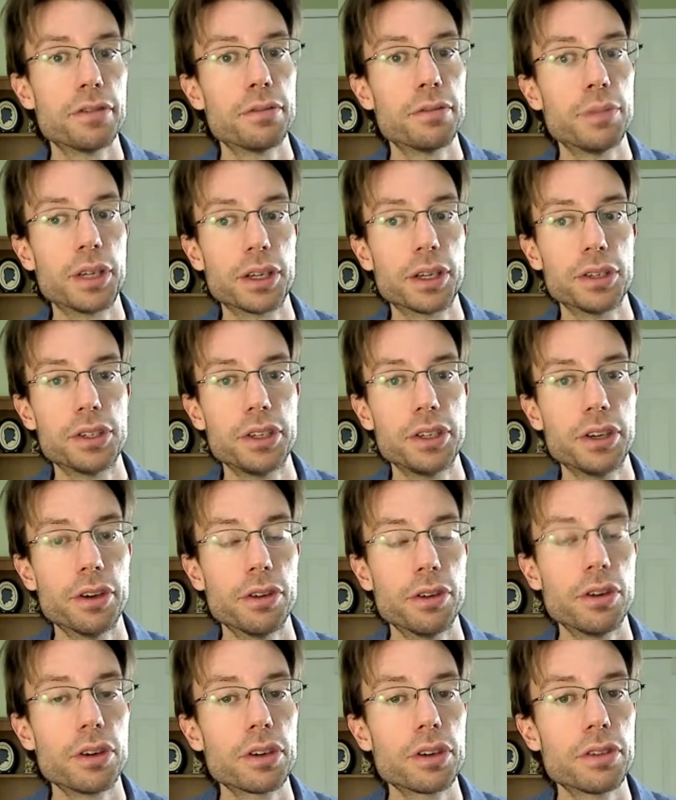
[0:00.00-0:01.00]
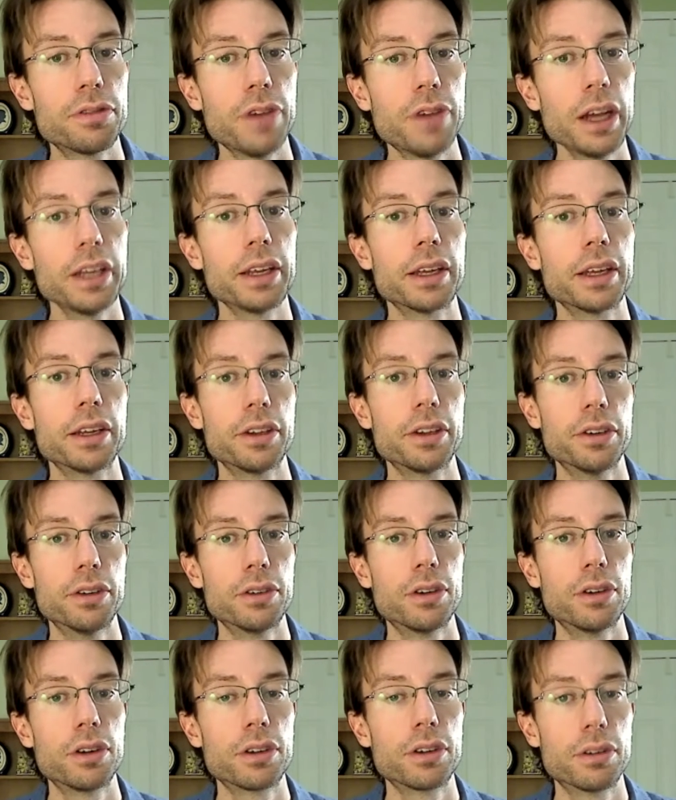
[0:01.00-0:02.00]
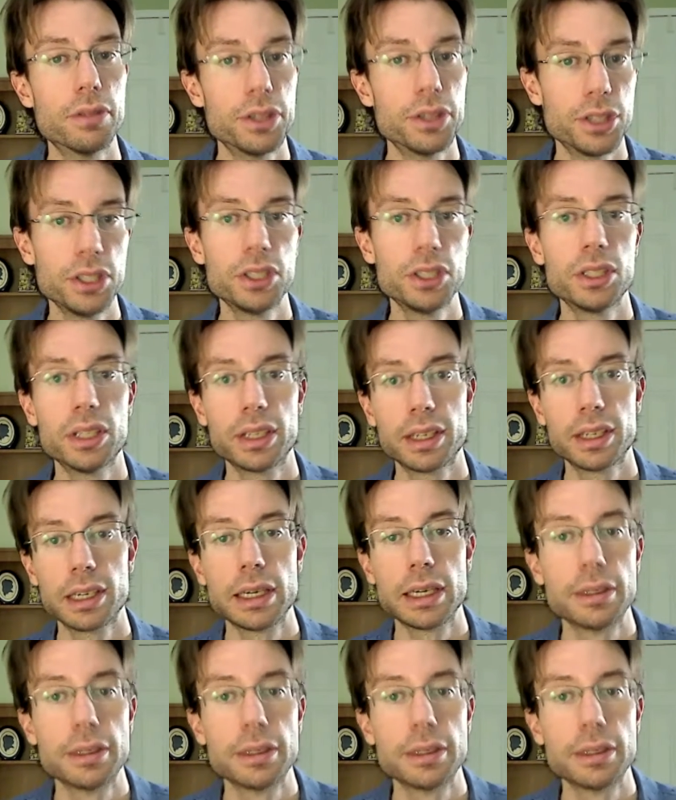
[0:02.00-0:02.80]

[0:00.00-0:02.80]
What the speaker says: because you're no longer fighting it, you're no longer resisting it.